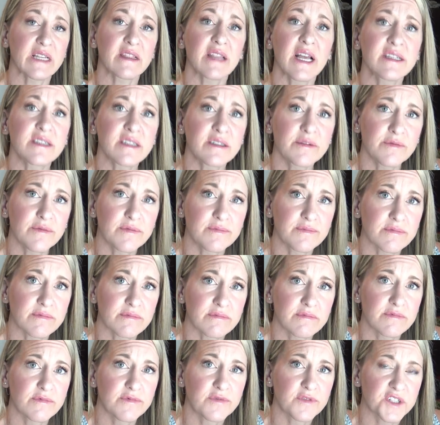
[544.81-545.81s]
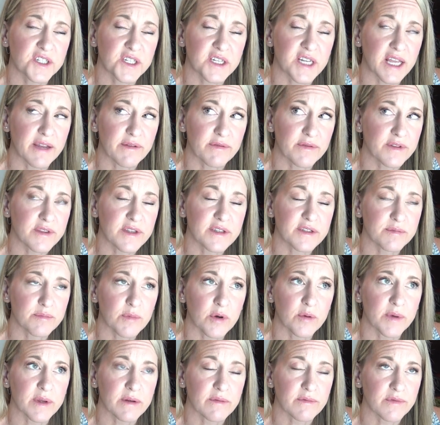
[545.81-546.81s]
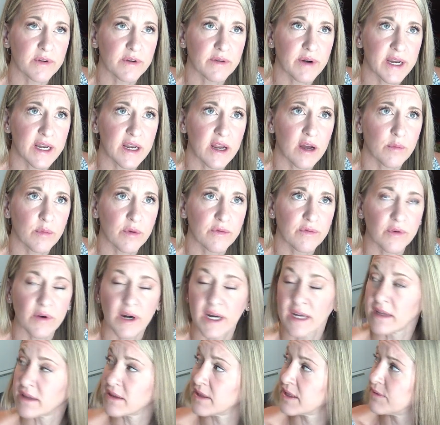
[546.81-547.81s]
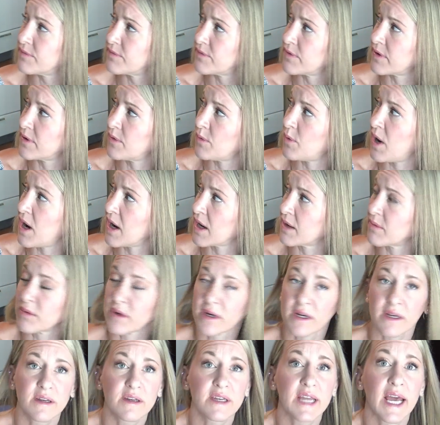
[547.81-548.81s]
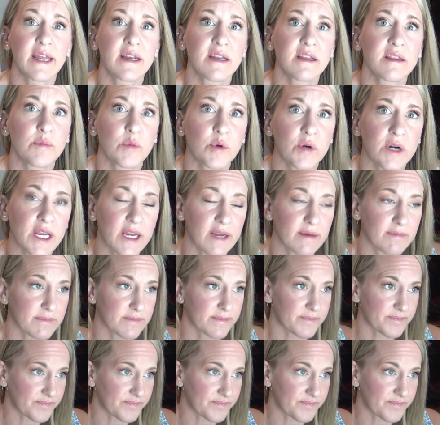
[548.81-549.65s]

lesson for today, for this moment, for right now, before I leave for a walk. We're at 10 in the morning.